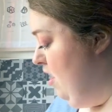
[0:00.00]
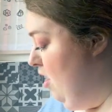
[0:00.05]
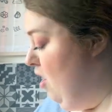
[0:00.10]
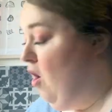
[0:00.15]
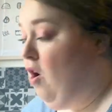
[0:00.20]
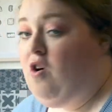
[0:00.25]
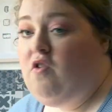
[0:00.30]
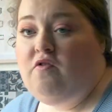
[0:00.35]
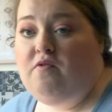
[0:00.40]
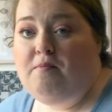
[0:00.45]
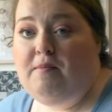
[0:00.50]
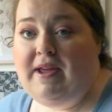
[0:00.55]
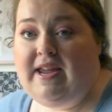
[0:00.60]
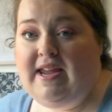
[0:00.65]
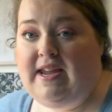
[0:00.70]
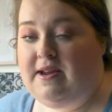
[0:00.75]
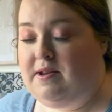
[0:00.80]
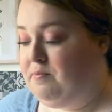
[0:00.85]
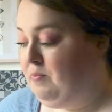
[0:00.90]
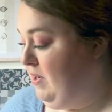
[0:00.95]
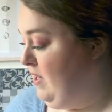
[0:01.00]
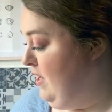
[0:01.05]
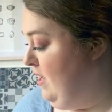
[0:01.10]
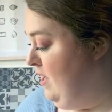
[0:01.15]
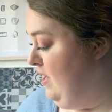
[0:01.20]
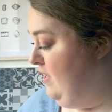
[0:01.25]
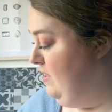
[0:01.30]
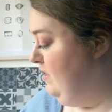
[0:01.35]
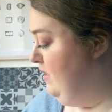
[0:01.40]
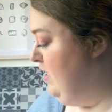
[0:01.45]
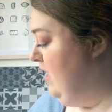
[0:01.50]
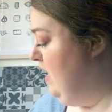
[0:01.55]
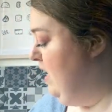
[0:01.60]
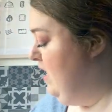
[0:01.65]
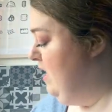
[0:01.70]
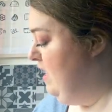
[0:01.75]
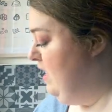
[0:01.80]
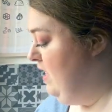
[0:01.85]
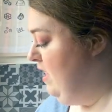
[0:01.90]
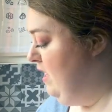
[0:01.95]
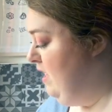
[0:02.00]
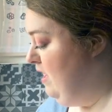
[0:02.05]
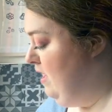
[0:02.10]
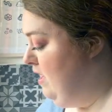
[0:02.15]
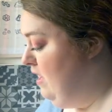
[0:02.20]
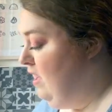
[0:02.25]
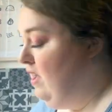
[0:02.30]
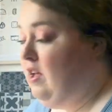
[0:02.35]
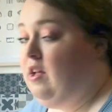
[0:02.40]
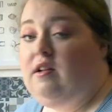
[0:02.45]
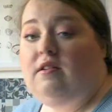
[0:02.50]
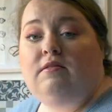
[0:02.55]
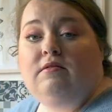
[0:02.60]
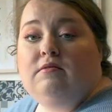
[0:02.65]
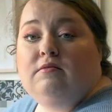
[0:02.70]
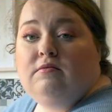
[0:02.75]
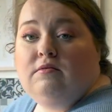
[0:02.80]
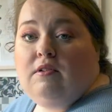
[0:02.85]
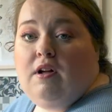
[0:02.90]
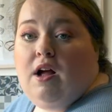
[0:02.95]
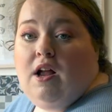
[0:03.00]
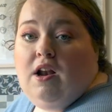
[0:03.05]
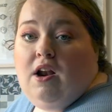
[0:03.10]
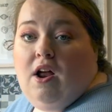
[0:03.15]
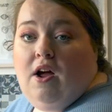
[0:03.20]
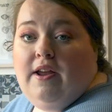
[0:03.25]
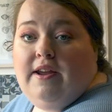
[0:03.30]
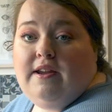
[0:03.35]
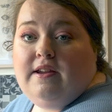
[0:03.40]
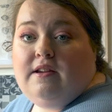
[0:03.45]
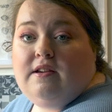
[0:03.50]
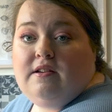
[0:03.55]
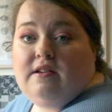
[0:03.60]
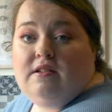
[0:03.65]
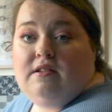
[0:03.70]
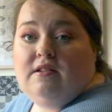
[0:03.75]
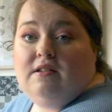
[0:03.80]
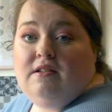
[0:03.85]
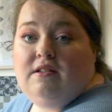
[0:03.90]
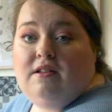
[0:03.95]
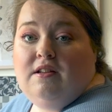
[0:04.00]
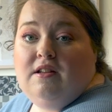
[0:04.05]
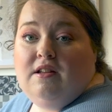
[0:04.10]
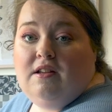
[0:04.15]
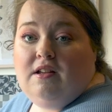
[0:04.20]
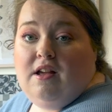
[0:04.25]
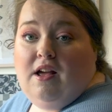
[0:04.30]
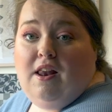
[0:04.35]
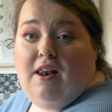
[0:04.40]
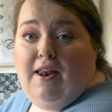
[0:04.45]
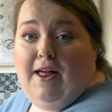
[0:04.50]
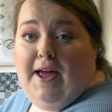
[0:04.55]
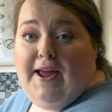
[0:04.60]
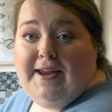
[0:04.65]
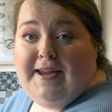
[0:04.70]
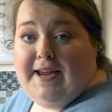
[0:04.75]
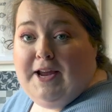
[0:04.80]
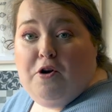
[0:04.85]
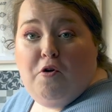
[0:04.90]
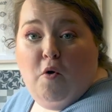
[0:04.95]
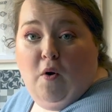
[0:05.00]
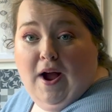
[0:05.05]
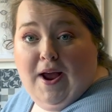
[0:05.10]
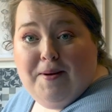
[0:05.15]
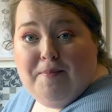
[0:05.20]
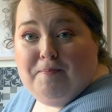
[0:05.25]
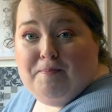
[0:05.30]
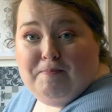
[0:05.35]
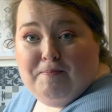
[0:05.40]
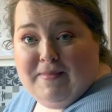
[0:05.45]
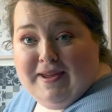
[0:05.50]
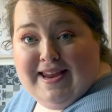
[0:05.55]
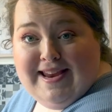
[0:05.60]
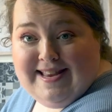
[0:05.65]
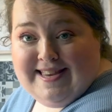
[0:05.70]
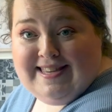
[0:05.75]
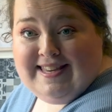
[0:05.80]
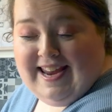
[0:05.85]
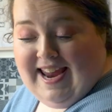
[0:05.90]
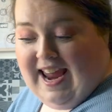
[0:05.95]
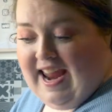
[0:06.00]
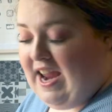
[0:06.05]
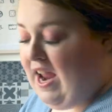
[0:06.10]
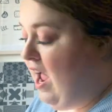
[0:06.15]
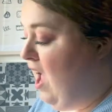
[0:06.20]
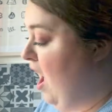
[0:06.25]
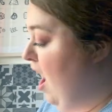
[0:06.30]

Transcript: of meat because I like oh, I like it quite meaty.